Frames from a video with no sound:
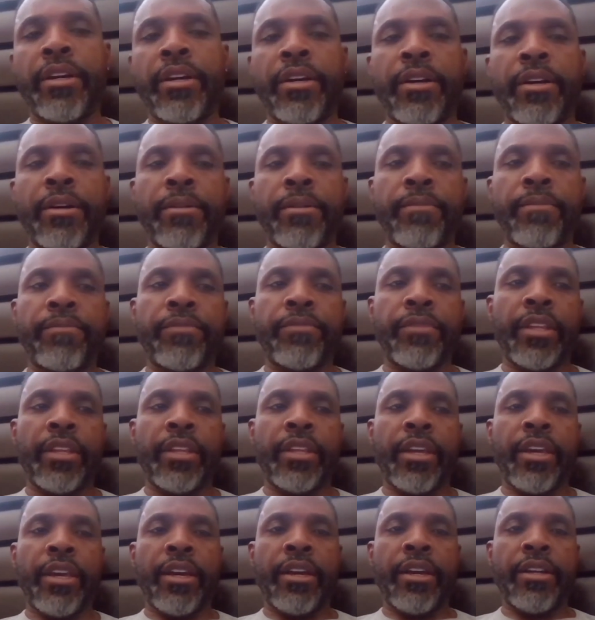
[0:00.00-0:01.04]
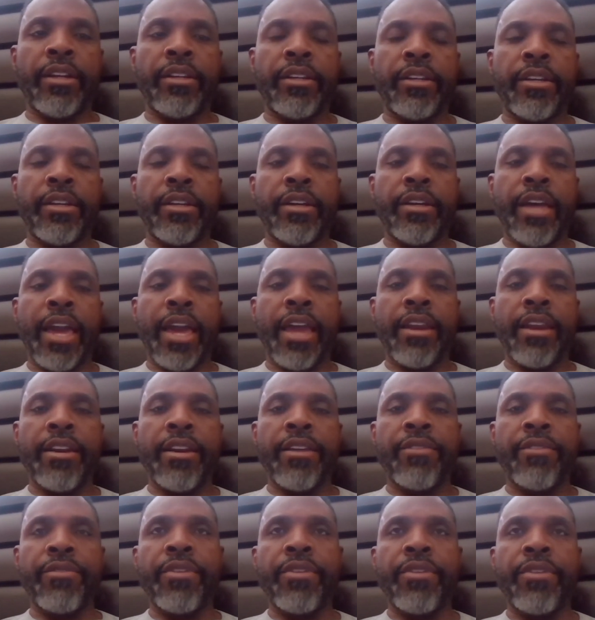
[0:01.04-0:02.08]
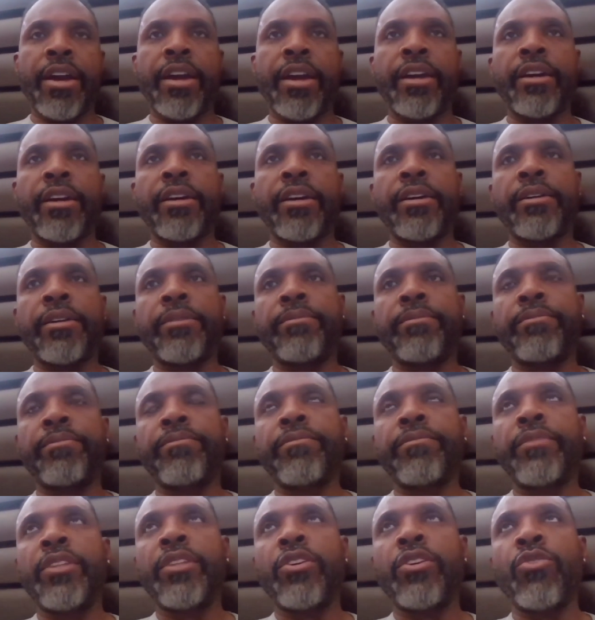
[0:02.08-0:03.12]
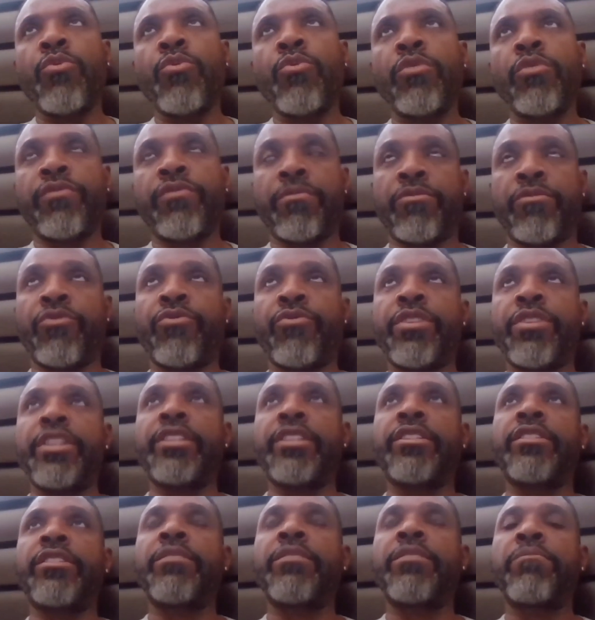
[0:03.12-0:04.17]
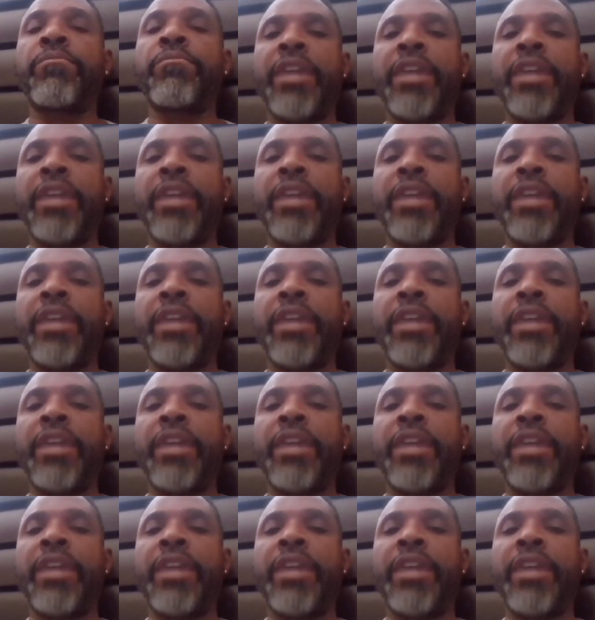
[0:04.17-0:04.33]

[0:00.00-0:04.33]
Um, and uh, I had another guy um, who was from Greece,